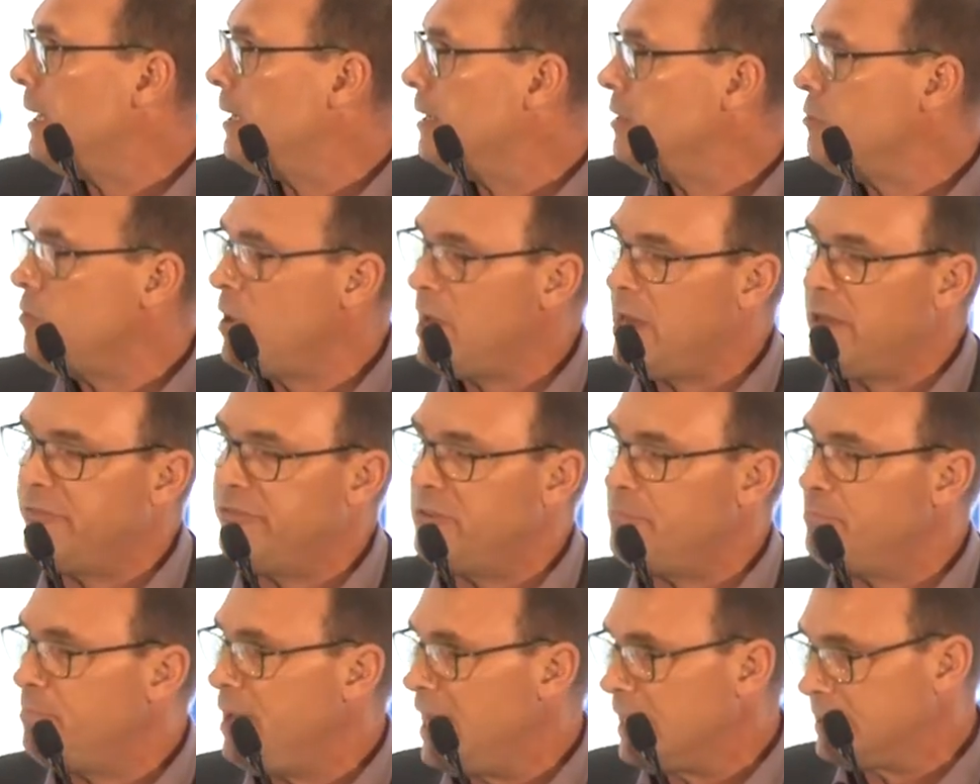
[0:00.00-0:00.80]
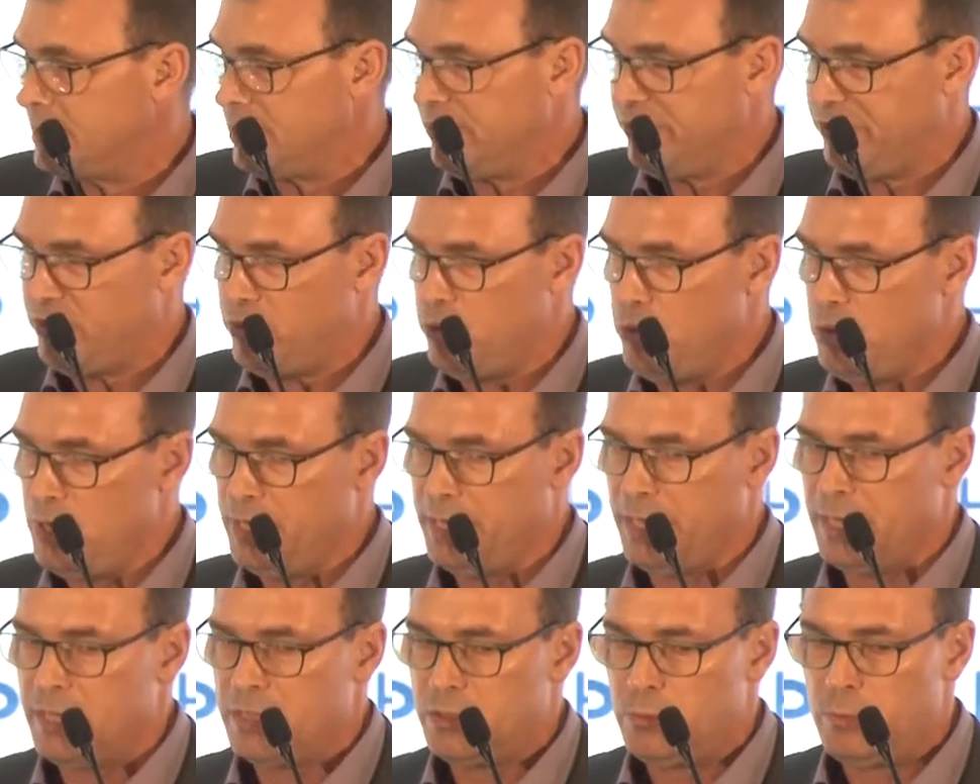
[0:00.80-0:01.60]
you have a passive
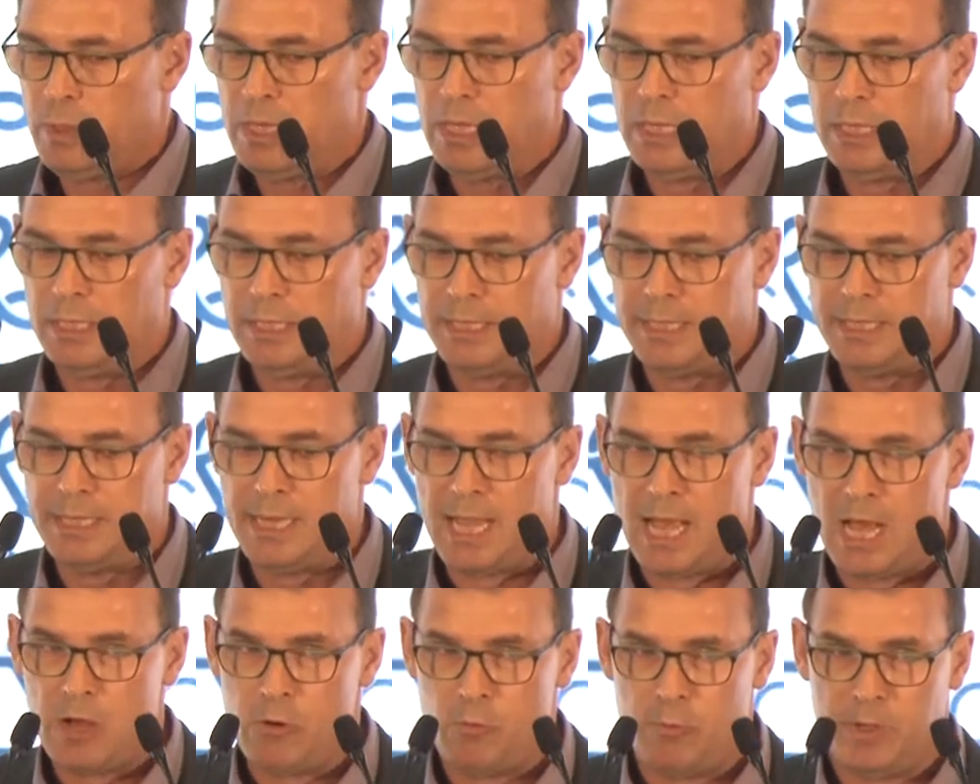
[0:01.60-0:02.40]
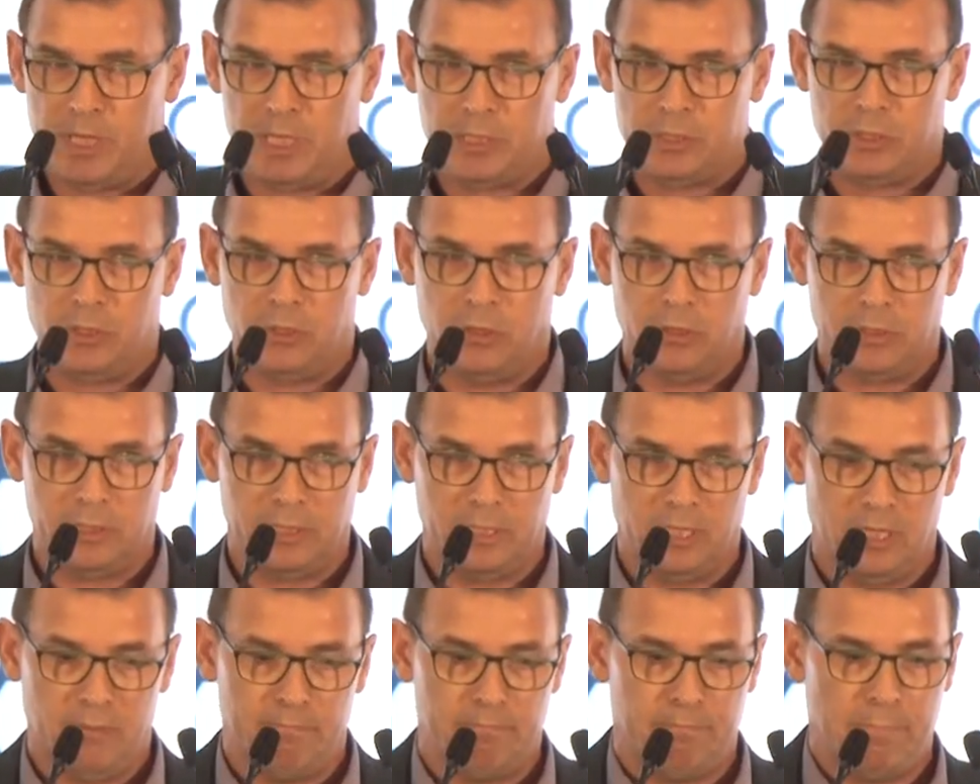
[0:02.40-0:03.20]
cooling as well. Now we are
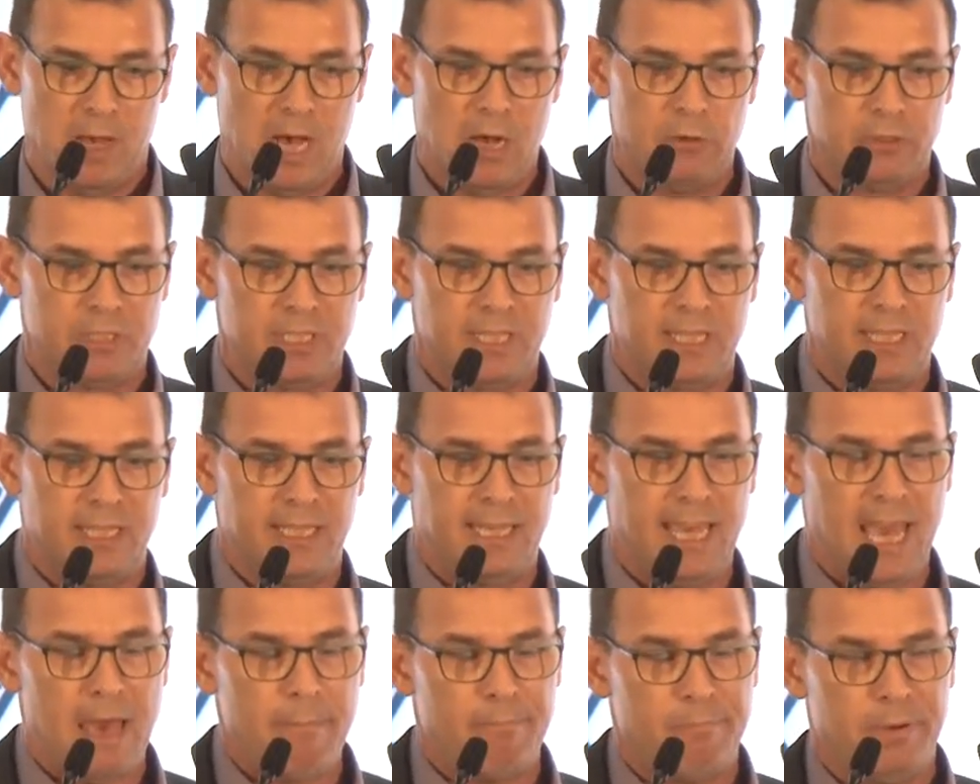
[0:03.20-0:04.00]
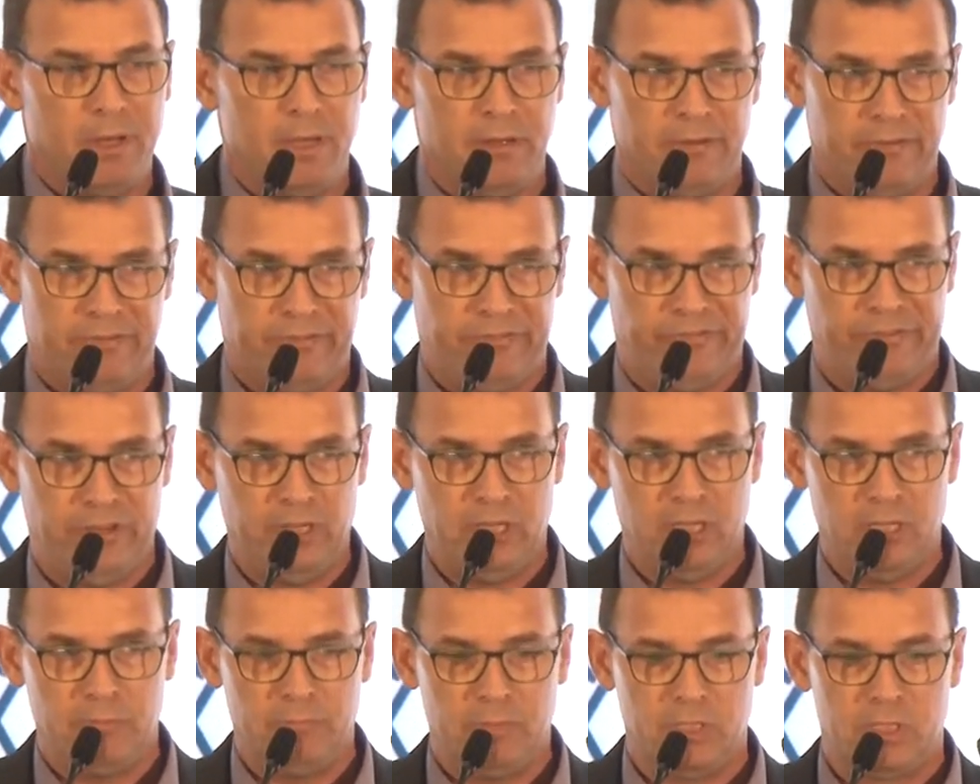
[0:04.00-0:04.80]
talking about gap
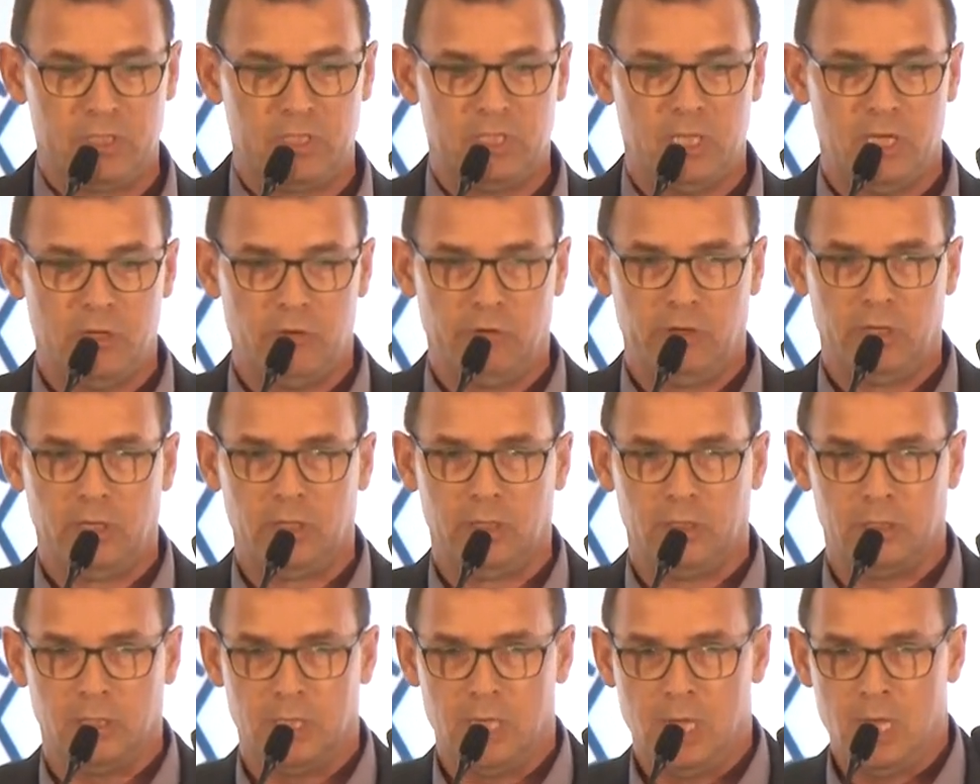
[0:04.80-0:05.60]
filler material.